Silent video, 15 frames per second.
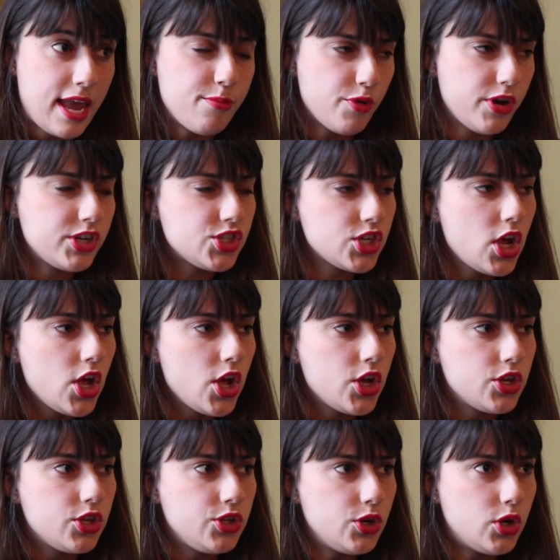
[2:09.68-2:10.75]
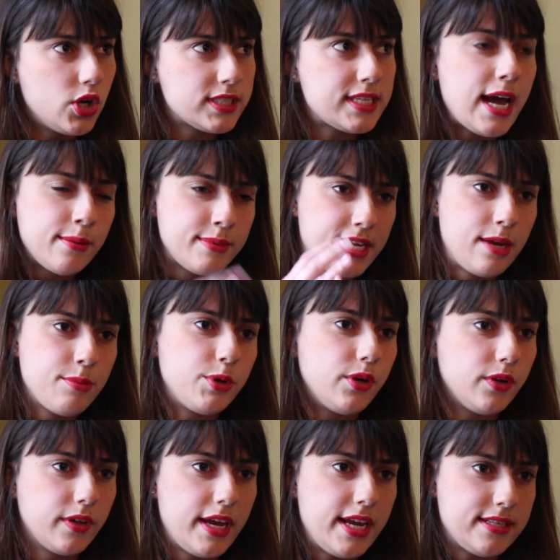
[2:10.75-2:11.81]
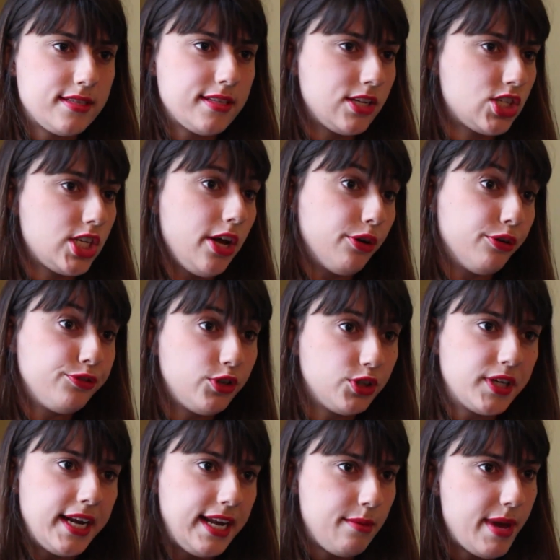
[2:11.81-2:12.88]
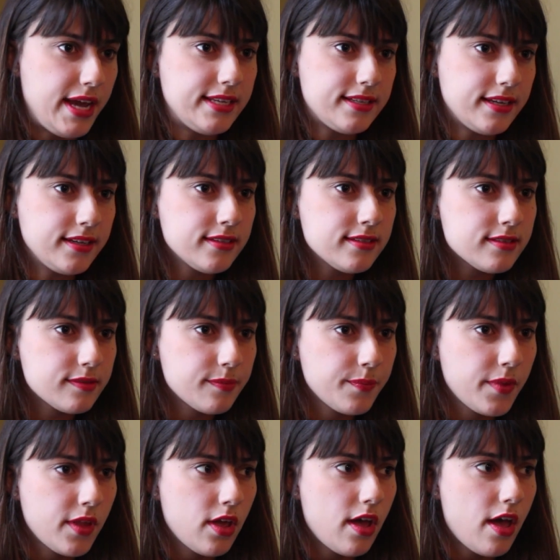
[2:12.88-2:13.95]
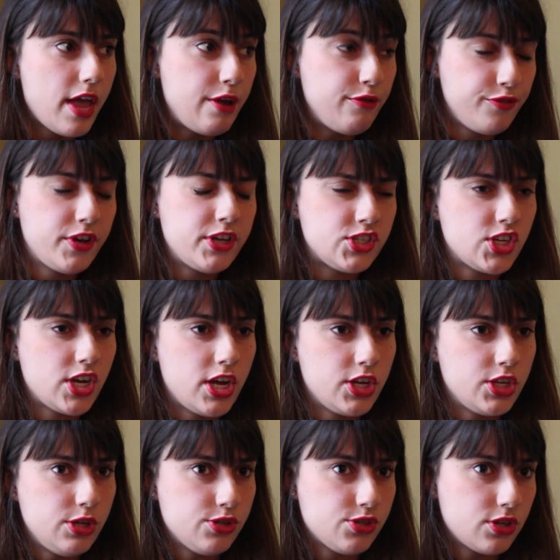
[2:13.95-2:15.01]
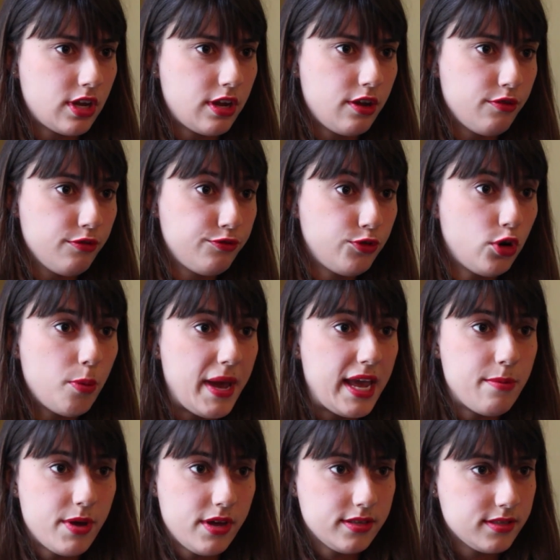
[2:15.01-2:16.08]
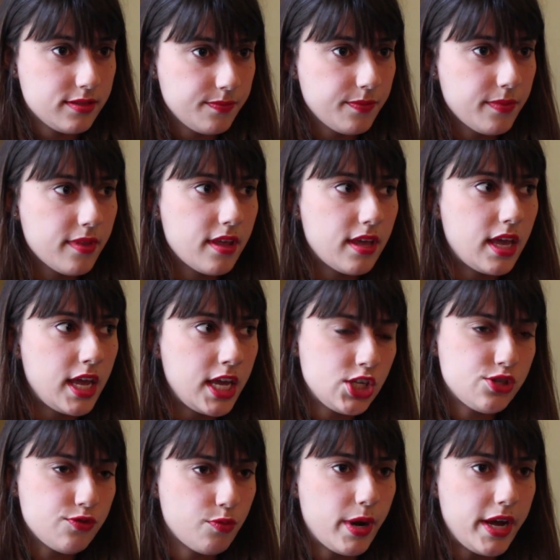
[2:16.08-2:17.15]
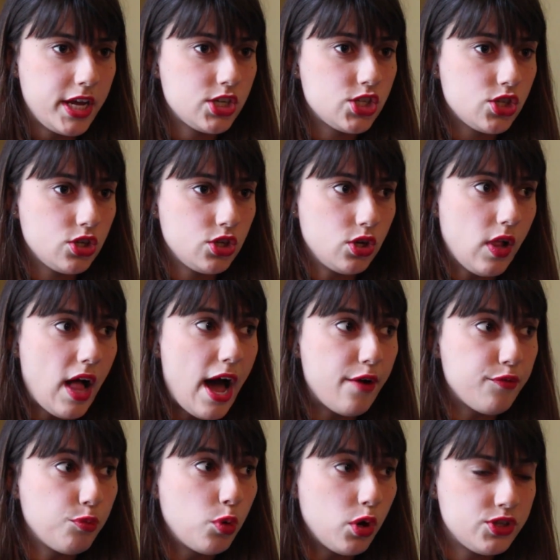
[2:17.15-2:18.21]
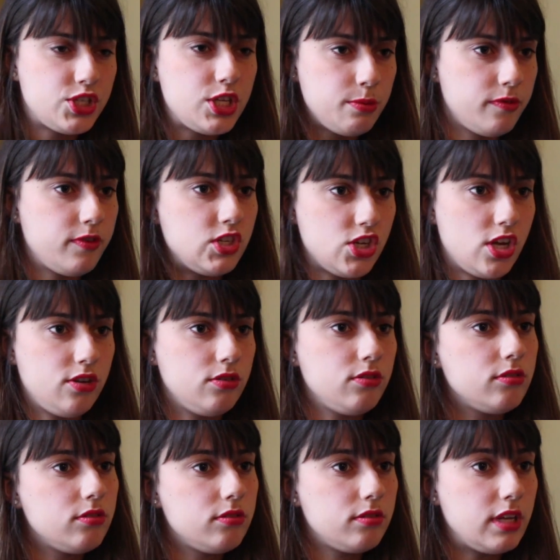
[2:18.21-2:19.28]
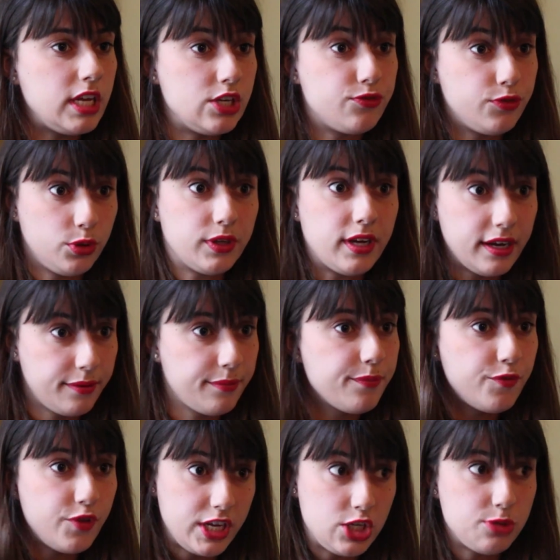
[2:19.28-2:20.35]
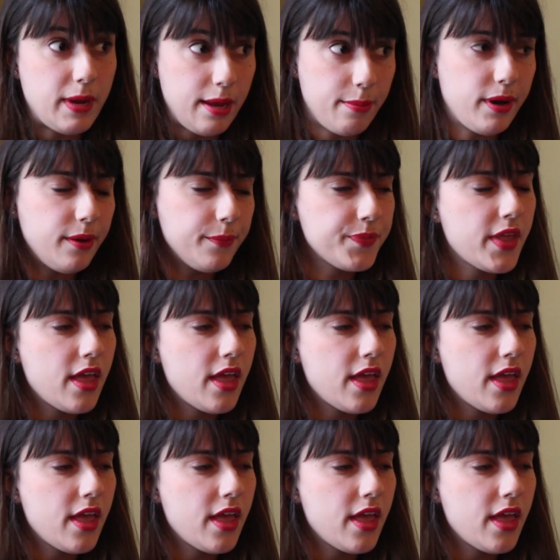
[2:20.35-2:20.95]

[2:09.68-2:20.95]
Cambridge, your timetable is essentially on a fortnightly basis. In first year, you study 4 papers, each of which you'll have 1 supervision each fortnight for each paper.